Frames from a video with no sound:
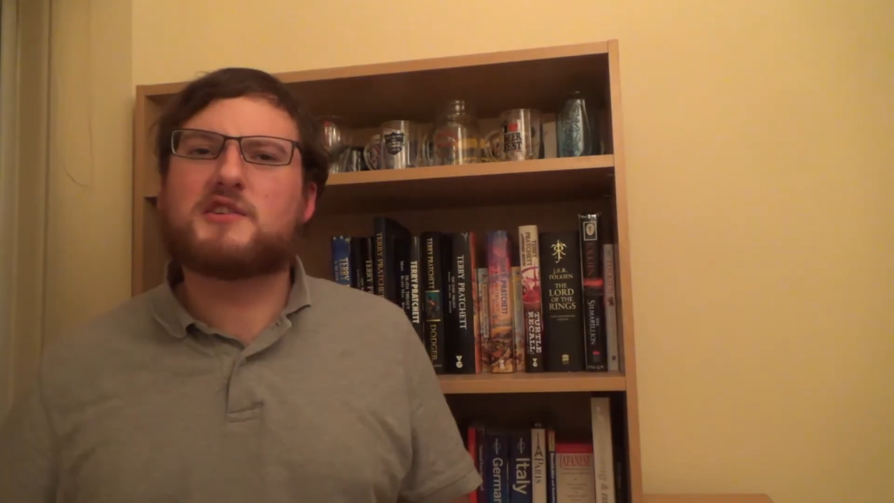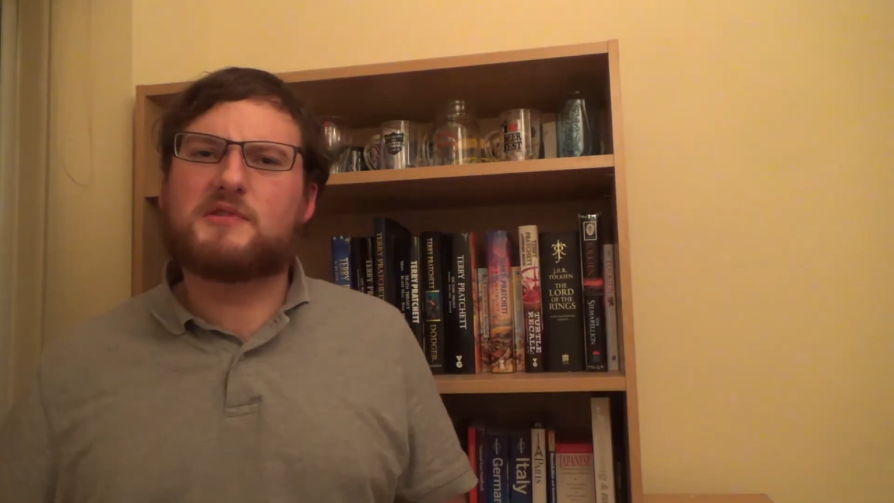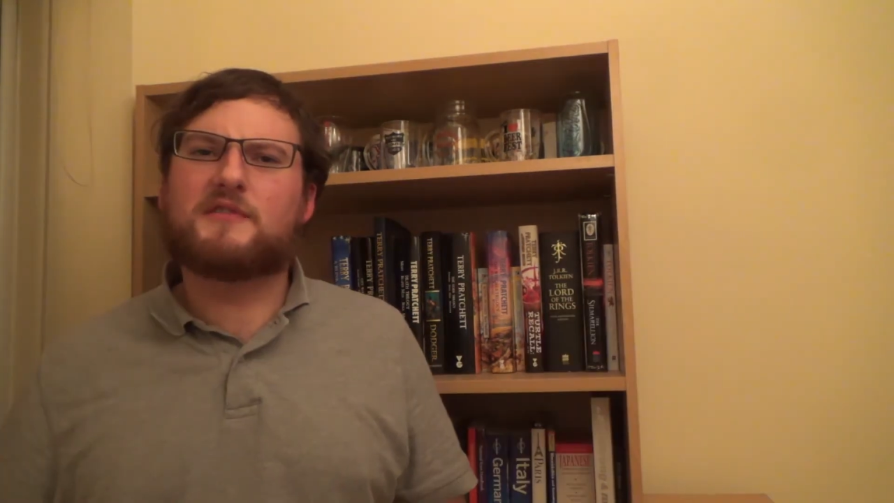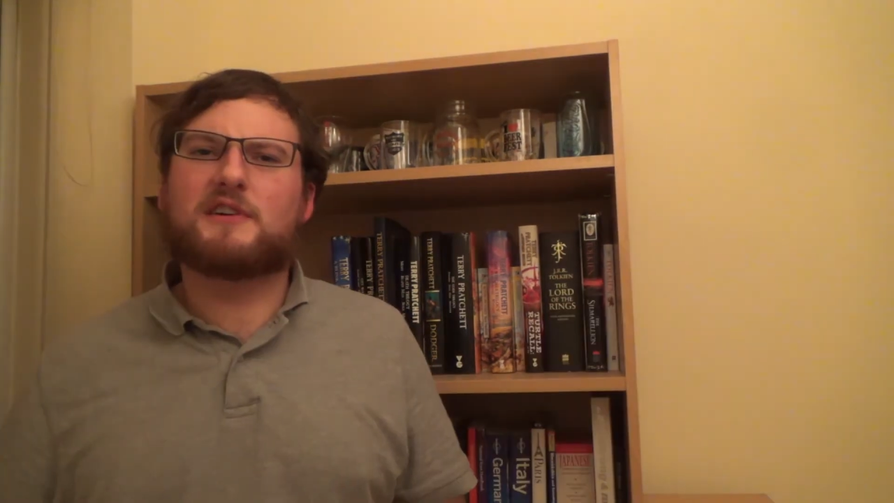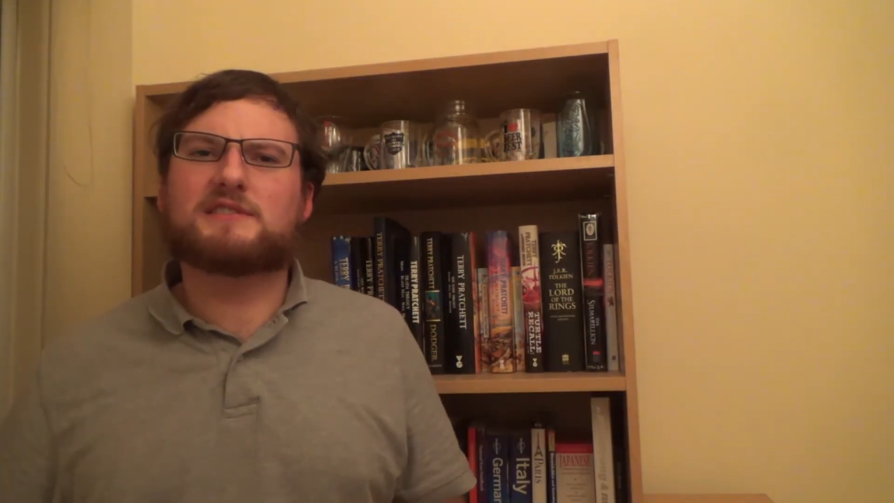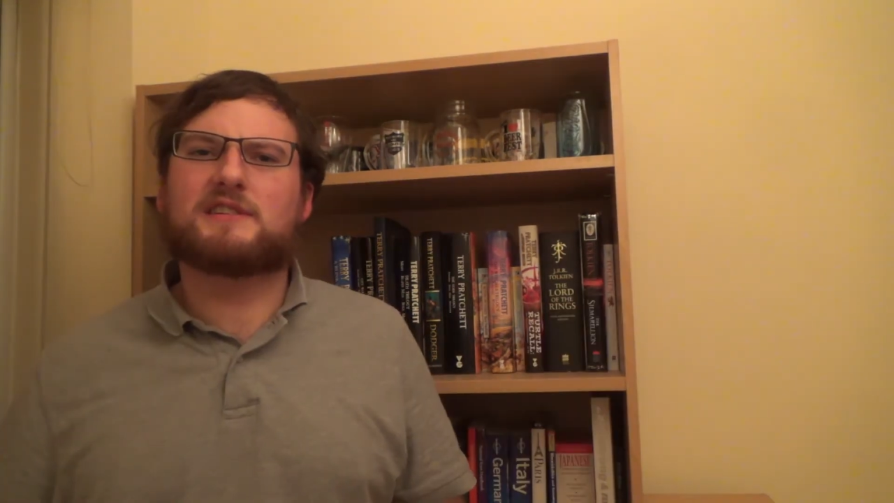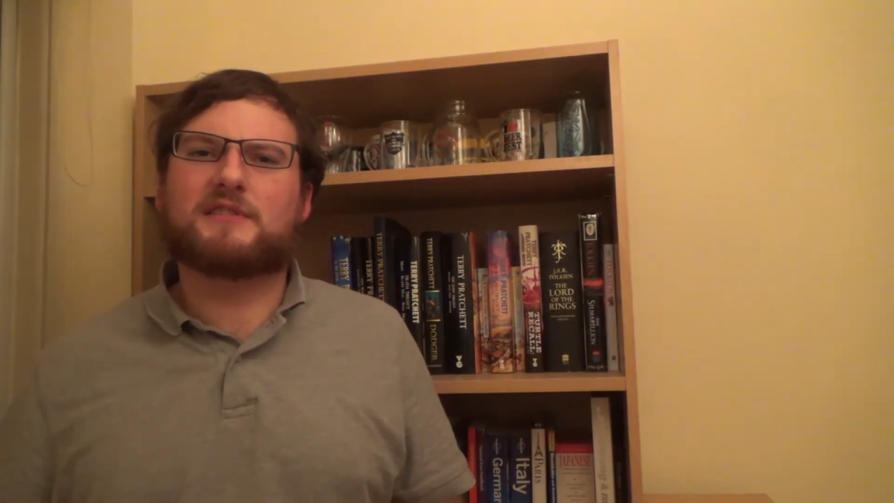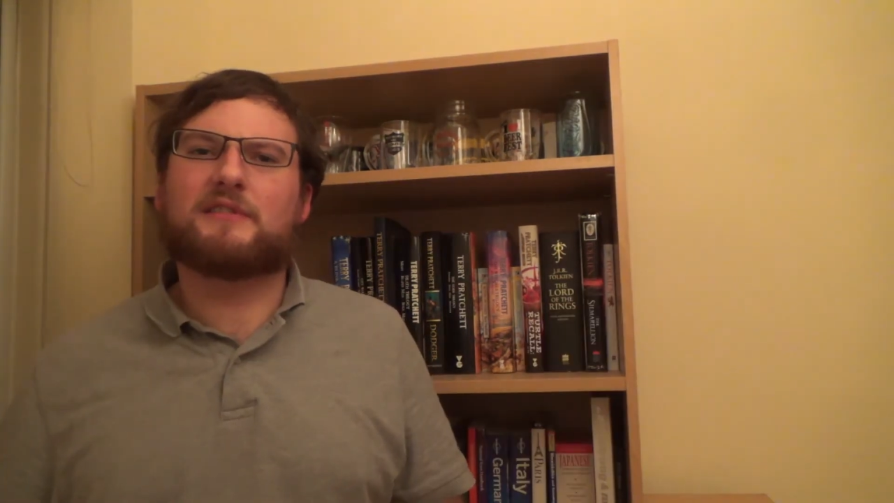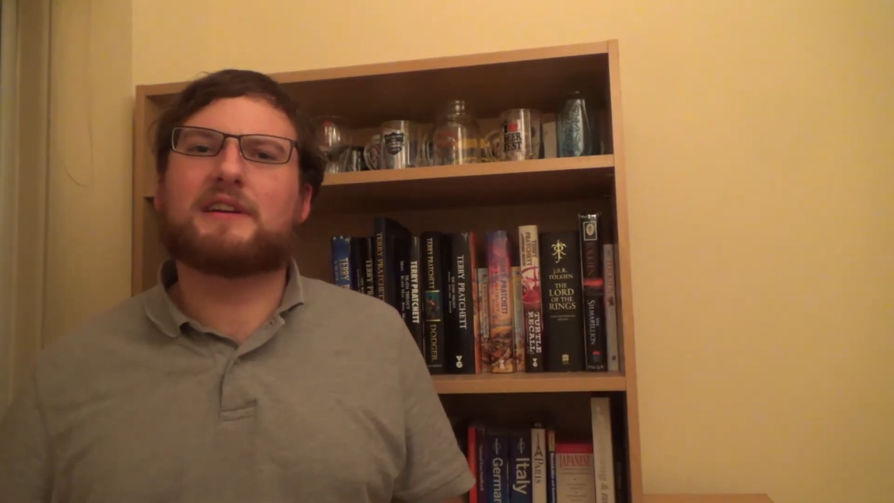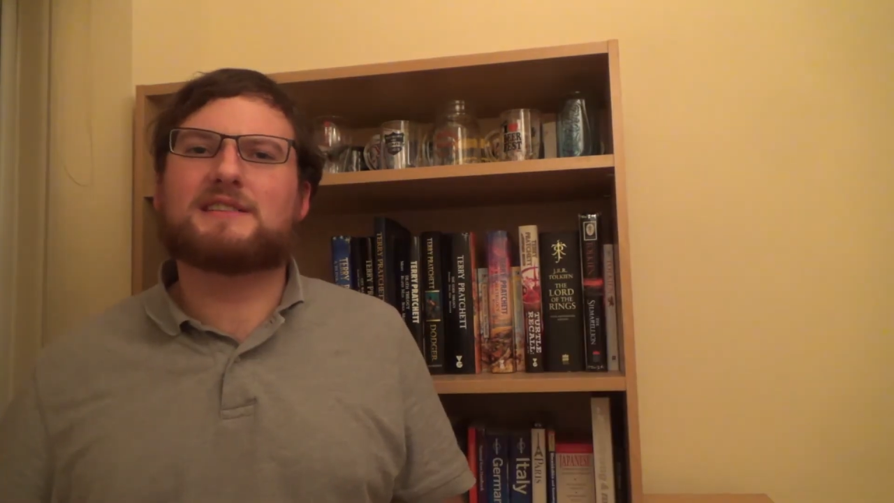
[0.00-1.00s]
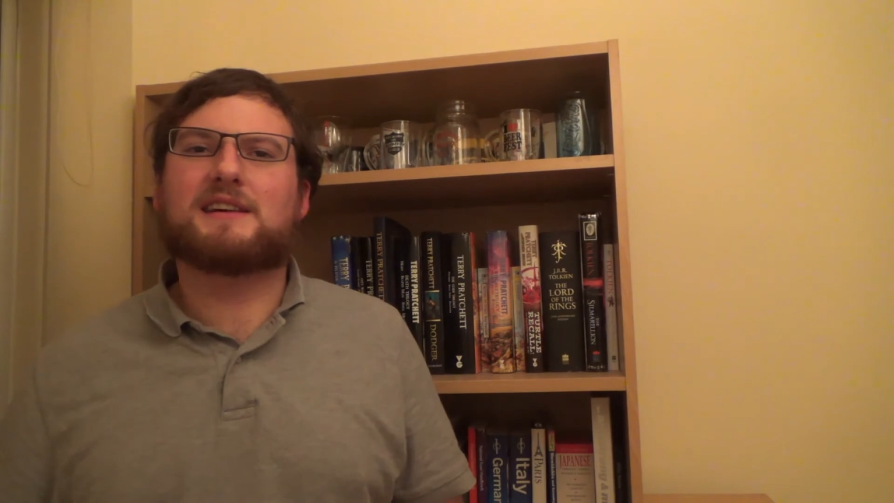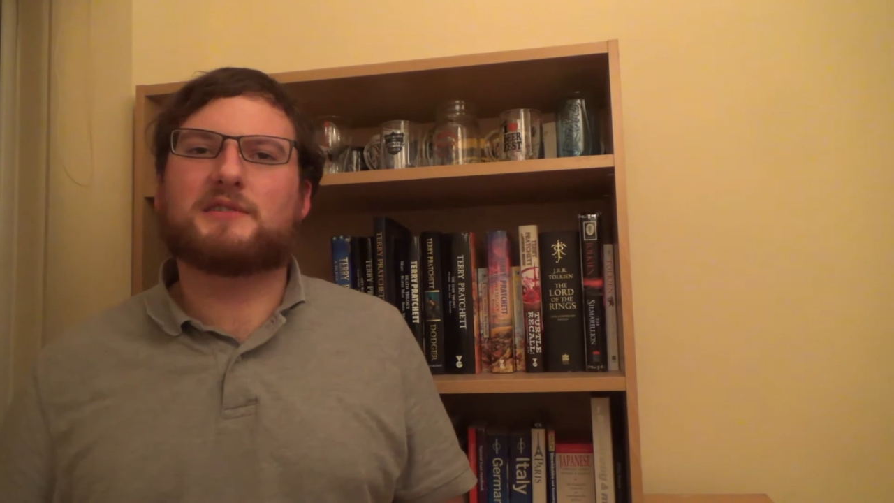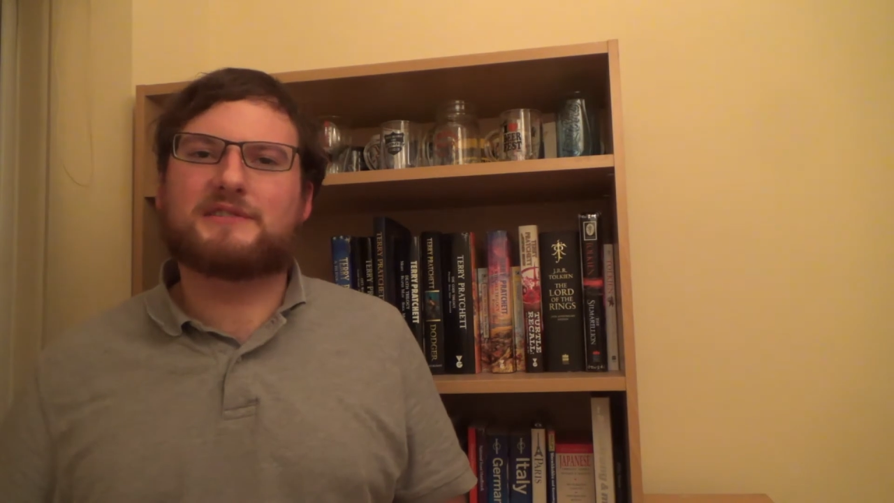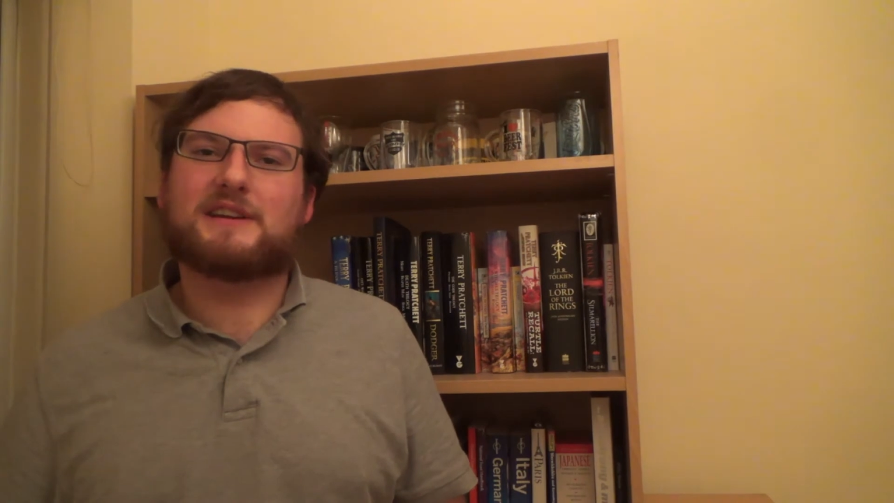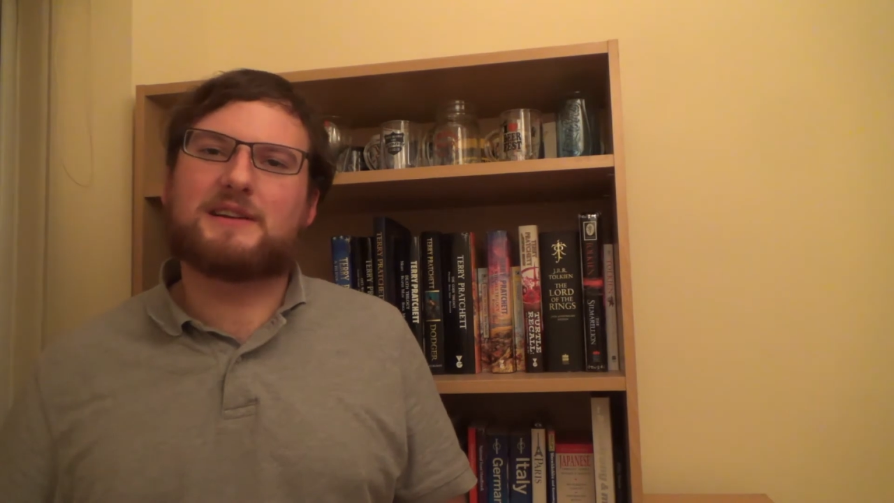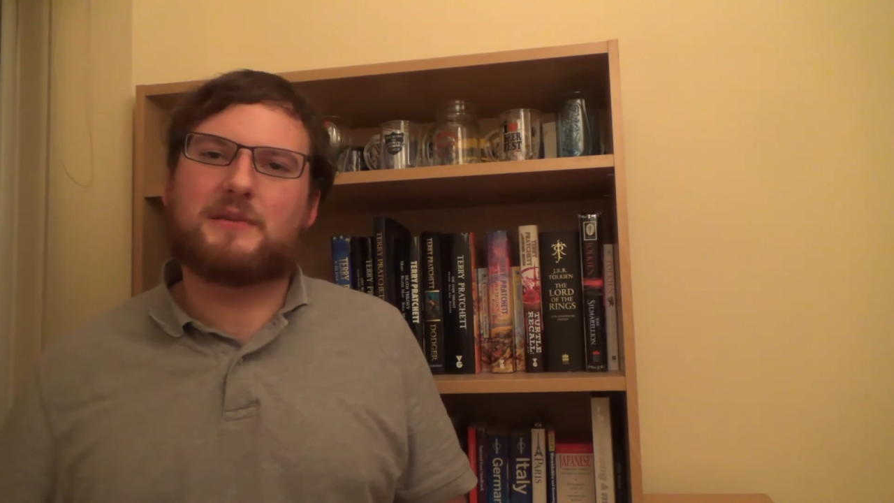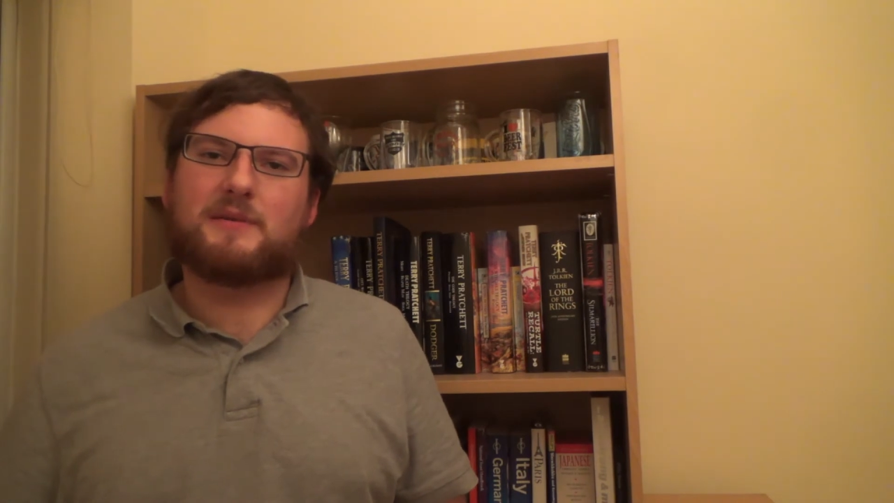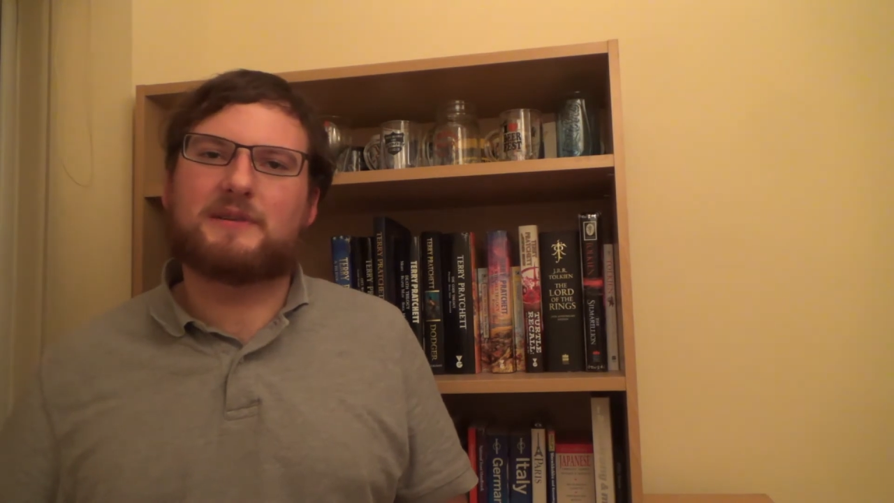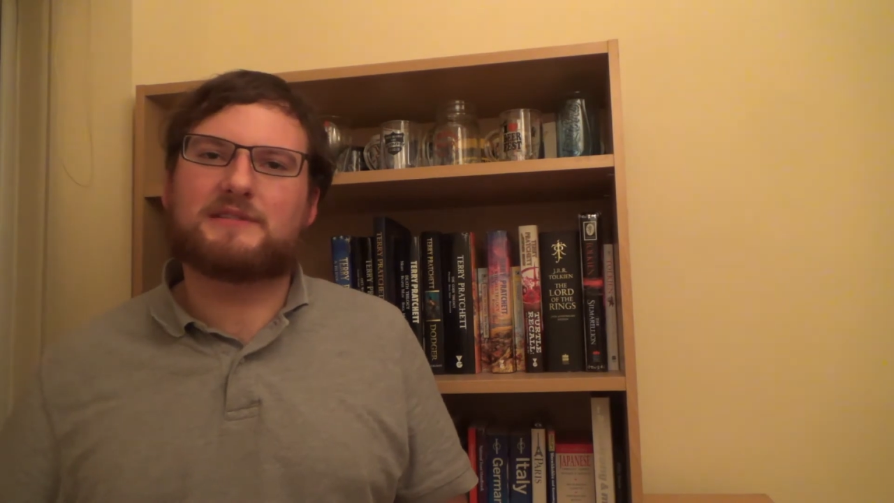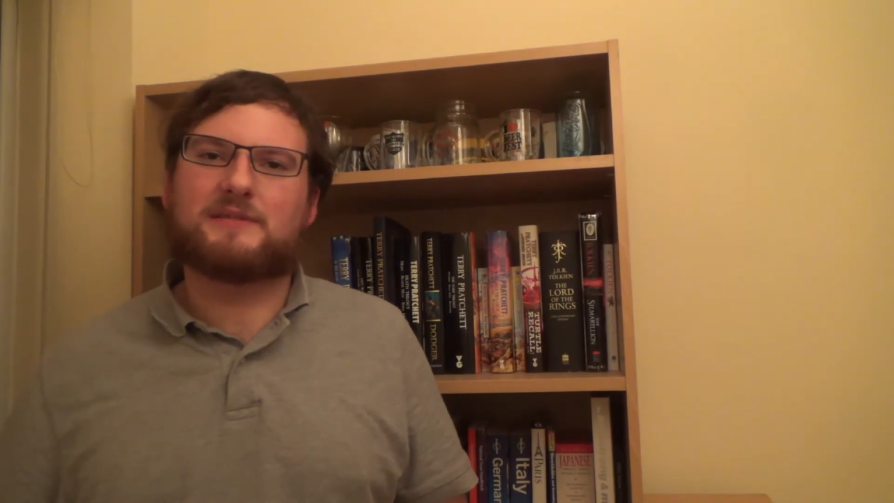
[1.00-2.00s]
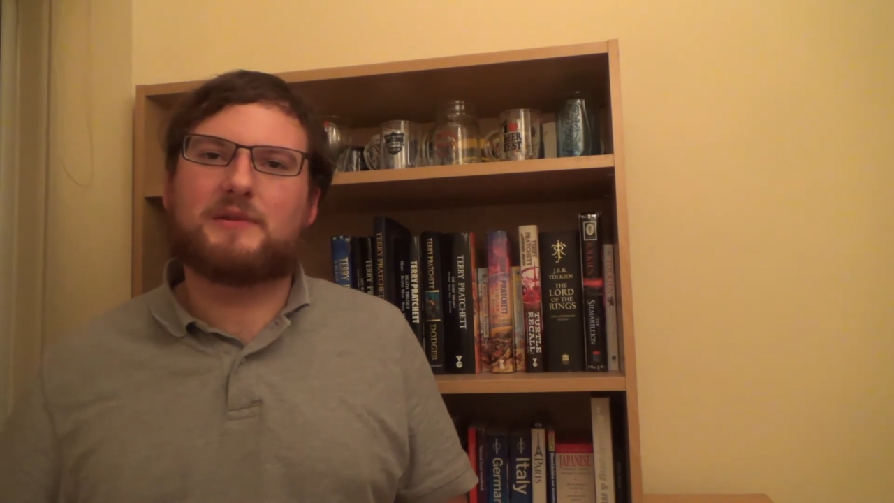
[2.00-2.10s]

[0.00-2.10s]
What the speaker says: You will find yourself giving into that odd takeaway once in a